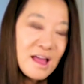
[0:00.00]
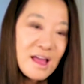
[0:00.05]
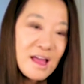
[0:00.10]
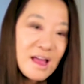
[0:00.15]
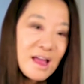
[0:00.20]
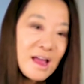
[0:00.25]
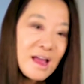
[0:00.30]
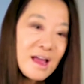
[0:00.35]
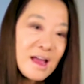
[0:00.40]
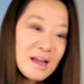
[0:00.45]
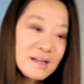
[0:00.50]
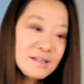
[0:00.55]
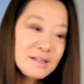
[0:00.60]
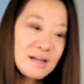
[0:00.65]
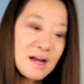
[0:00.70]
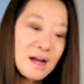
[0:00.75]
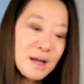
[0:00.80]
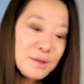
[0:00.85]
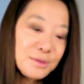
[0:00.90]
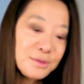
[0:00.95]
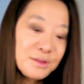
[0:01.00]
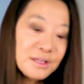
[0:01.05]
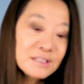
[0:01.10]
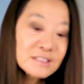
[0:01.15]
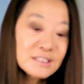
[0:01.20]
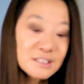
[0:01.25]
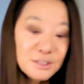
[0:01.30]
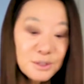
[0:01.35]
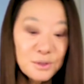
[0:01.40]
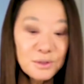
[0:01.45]
And I think
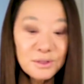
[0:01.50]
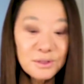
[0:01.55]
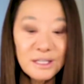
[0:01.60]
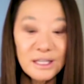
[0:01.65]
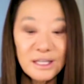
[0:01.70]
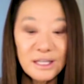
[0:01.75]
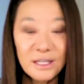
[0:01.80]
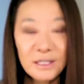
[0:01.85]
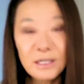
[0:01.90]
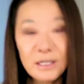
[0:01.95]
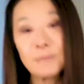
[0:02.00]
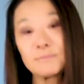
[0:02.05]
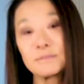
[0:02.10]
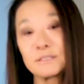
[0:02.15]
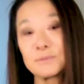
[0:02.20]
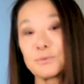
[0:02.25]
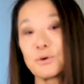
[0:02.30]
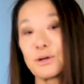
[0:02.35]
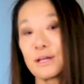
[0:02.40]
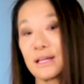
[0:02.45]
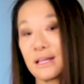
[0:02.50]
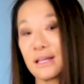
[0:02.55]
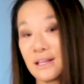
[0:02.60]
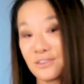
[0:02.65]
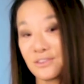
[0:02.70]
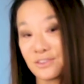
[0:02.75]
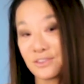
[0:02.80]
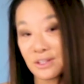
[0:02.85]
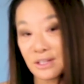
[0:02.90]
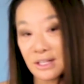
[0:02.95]
certainly it comes more
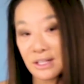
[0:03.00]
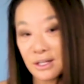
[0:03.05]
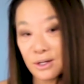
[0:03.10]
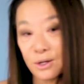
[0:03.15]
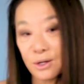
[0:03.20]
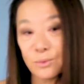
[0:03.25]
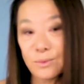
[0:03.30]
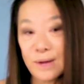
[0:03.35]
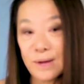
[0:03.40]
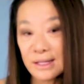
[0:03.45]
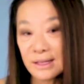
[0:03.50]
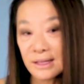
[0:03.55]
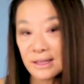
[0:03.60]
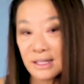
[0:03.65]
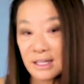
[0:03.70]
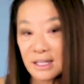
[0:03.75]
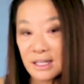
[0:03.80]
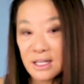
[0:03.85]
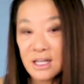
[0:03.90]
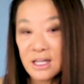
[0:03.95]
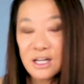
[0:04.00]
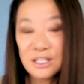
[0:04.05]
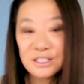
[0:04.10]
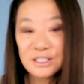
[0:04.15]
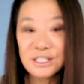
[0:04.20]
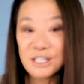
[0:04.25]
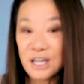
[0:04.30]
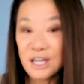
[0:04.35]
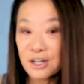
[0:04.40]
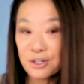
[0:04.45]
easily or readily to
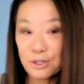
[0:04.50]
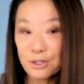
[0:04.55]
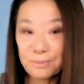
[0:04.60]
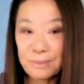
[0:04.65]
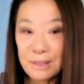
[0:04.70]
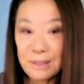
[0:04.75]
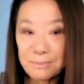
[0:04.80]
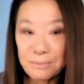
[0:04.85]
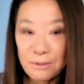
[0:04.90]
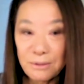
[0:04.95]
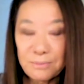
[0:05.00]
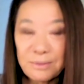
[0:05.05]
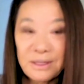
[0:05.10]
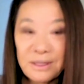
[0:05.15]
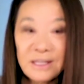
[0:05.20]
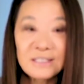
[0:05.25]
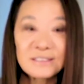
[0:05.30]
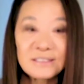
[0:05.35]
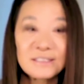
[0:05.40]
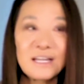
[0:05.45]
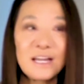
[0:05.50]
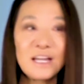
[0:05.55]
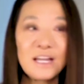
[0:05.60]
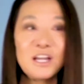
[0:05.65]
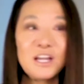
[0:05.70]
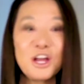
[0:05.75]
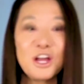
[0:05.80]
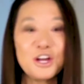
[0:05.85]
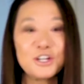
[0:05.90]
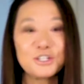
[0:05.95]
younger people because
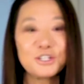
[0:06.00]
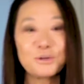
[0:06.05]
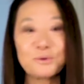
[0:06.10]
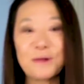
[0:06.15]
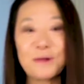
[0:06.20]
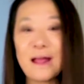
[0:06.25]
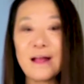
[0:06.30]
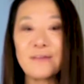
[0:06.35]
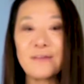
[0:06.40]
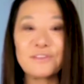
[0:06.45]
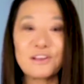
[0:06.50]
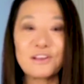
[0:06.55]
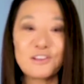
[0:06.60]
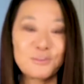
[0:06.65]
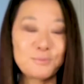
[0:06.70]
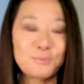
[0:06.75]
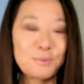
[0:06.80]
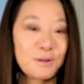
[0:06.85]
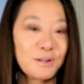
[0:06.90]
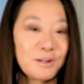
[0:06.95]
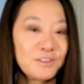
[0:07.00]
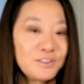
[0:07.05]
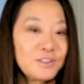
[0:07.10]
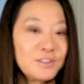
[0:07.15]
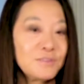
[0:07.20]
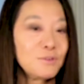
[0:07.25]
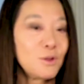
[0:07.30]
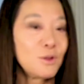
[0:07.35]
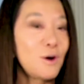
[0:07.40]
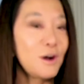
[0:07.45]
they don't have the experience
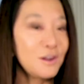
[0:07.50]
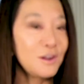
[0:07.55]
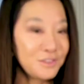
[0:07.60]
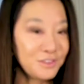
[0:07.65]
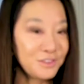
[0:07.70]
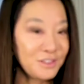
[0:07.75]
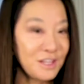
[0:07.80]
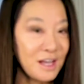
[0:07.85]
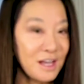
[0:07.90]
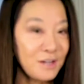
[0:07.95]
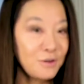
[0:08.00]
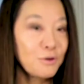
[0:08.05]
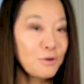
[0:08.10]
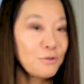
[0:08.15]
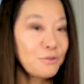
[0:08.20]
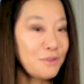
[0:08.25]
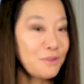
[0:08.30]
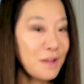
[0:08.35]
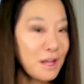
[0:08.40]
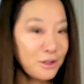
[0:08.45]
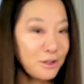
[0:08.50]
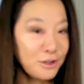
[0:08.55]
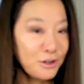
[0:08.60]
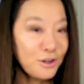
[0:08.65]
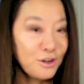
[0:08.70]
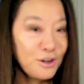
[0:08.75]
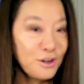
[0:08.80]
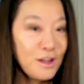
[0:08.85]
of loss yet or failure.